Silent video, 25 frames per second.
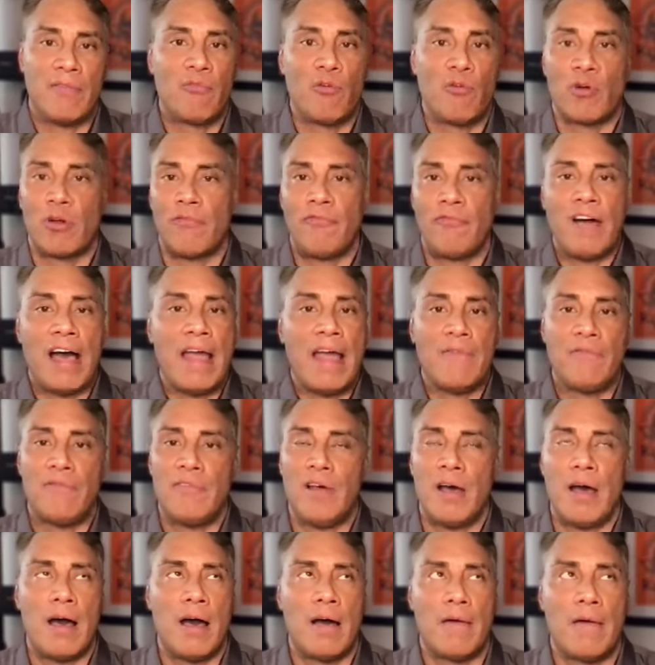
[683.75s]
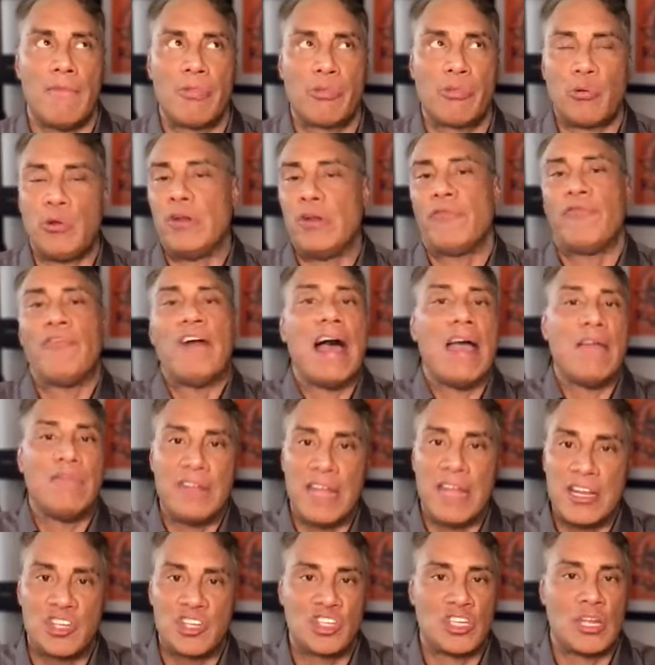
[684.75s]
3 to 5
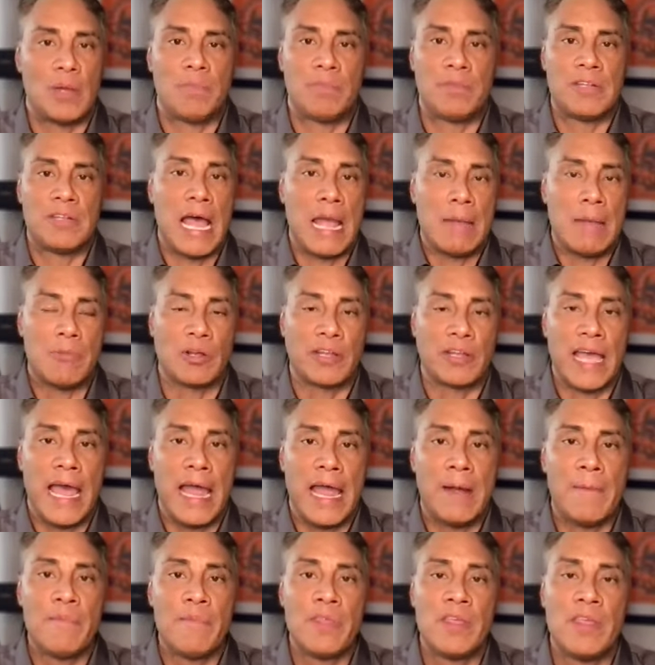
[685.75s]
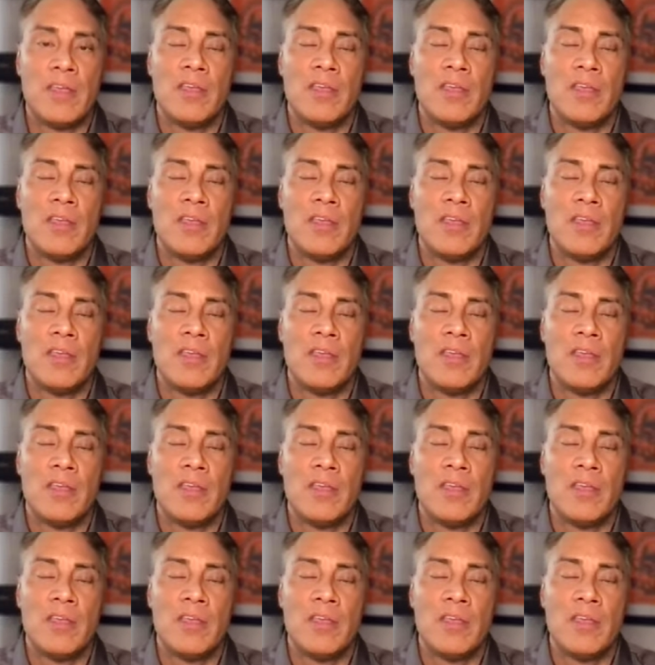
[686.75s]
day ship time. Okay.